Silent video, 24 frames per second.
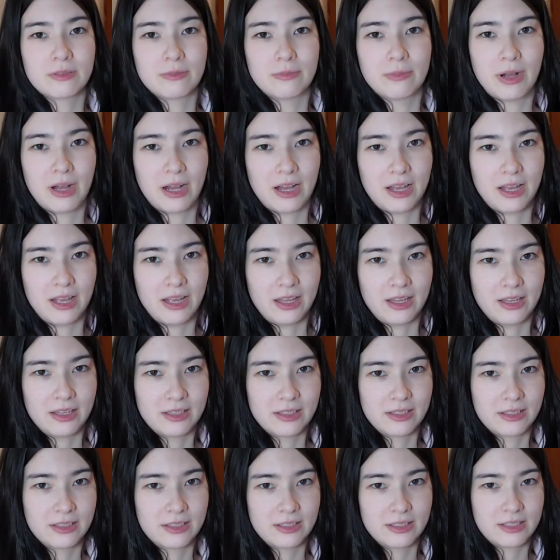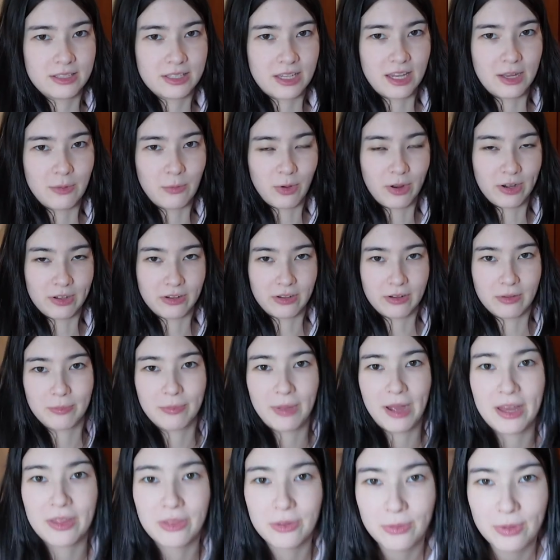my skein winder.
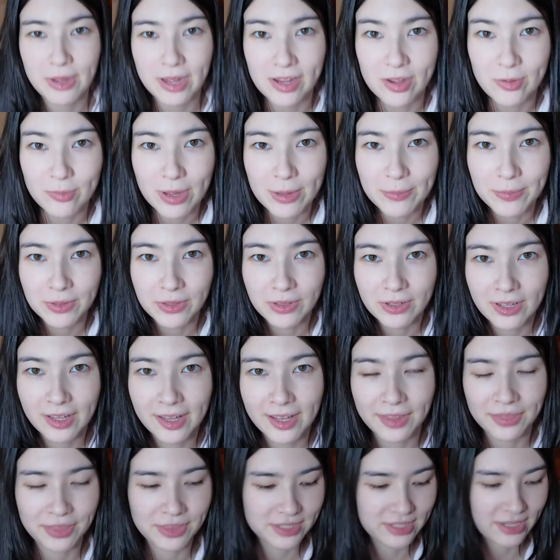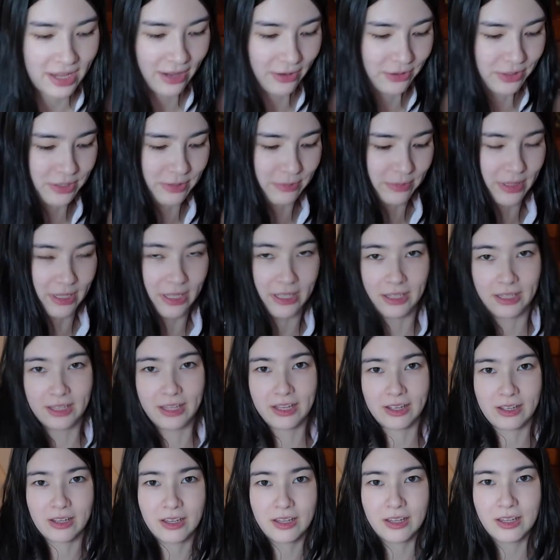By the way, you might be looking at this couch and being
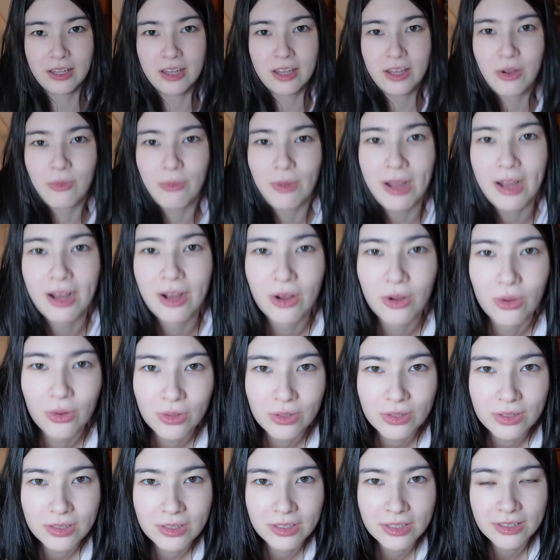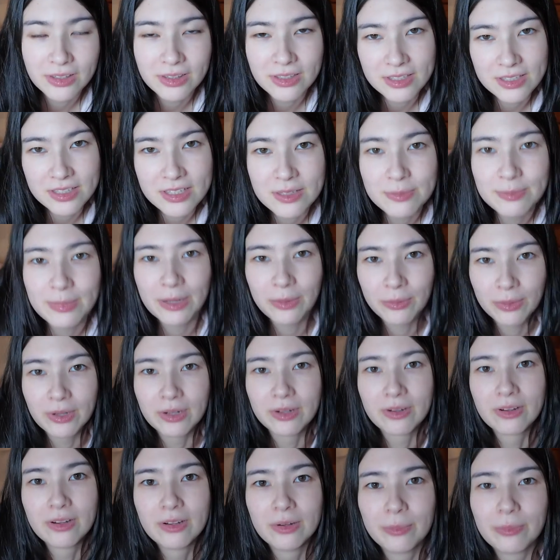like, wow, look, this is my
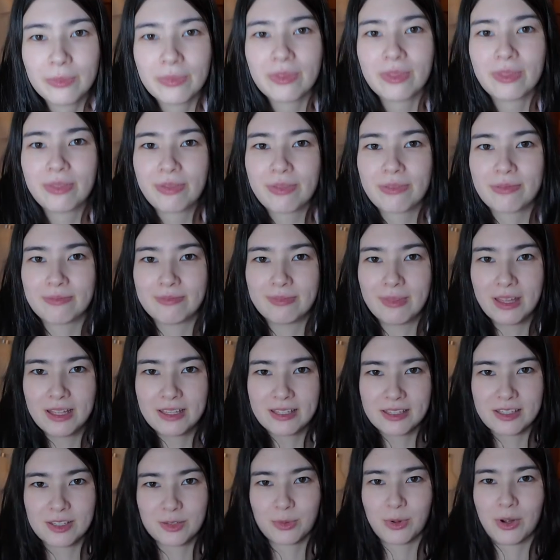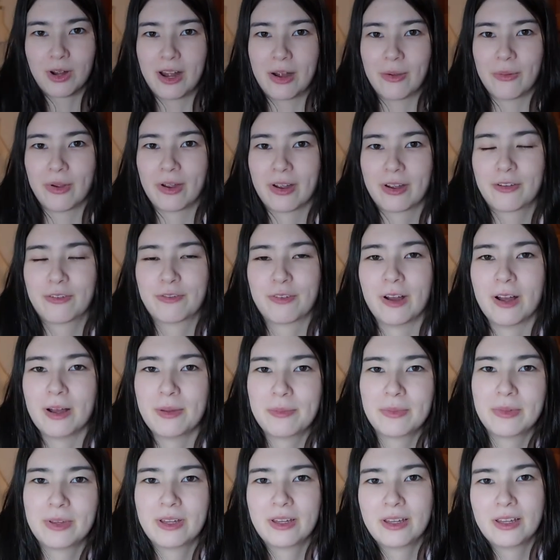workroom. This is where I work from.